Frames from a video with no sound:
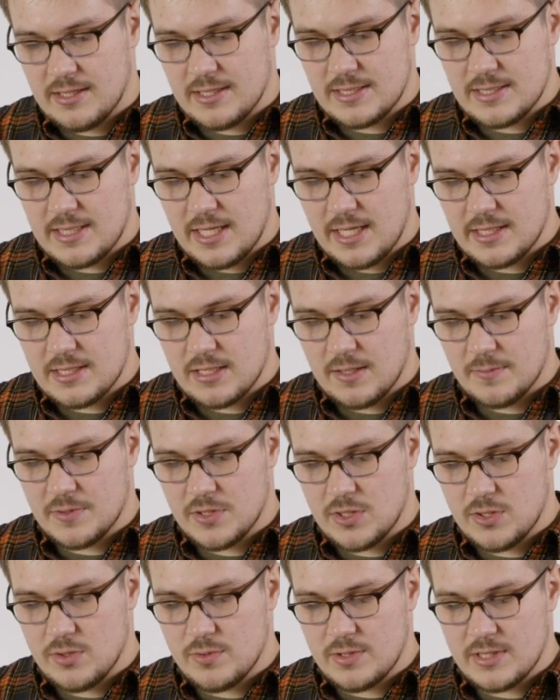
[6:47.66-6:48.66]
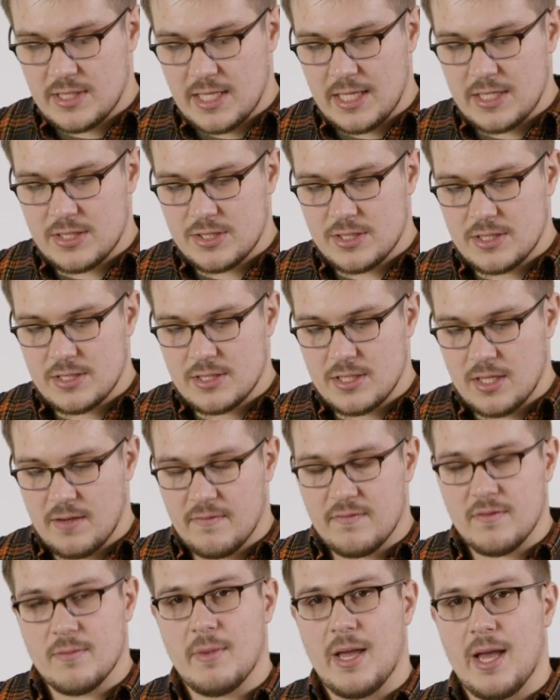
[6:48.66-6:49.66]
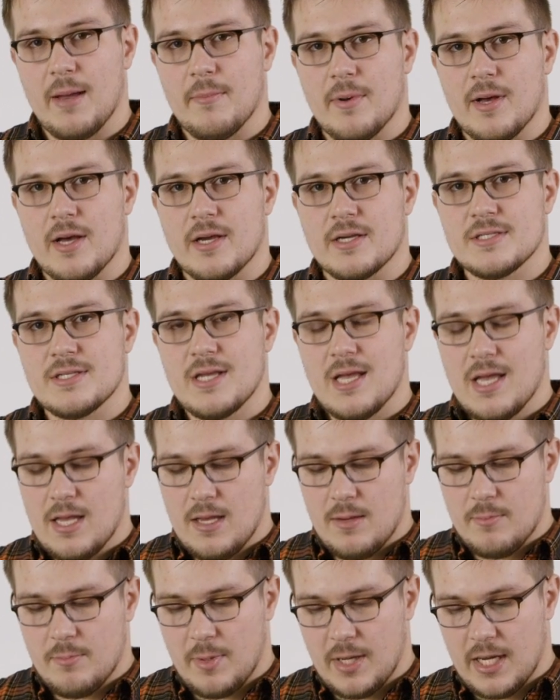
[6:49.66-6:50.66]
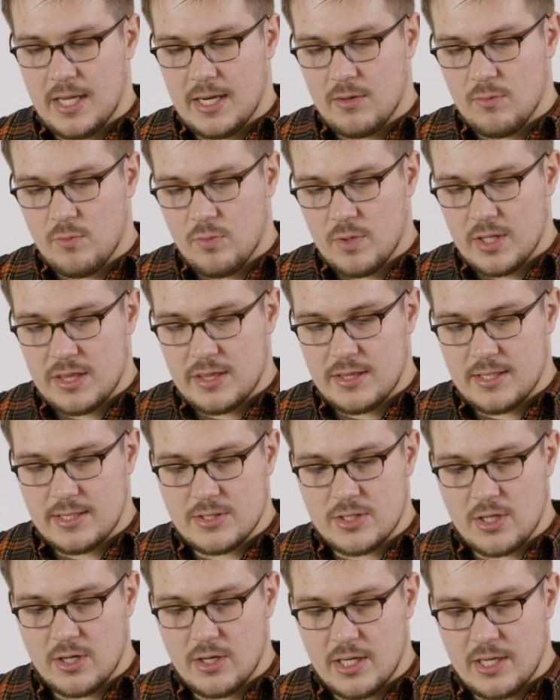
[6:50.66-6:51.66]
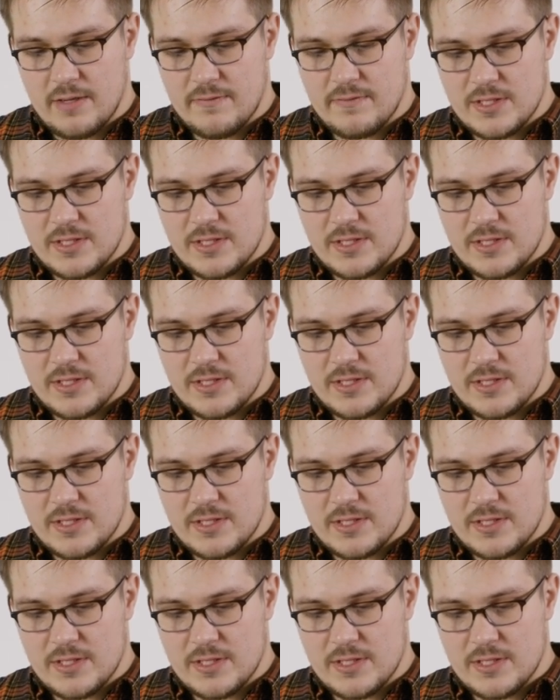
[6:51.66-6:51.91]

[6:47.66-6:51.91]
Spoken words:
this takes up 2 stages of the matte box, but with the turning of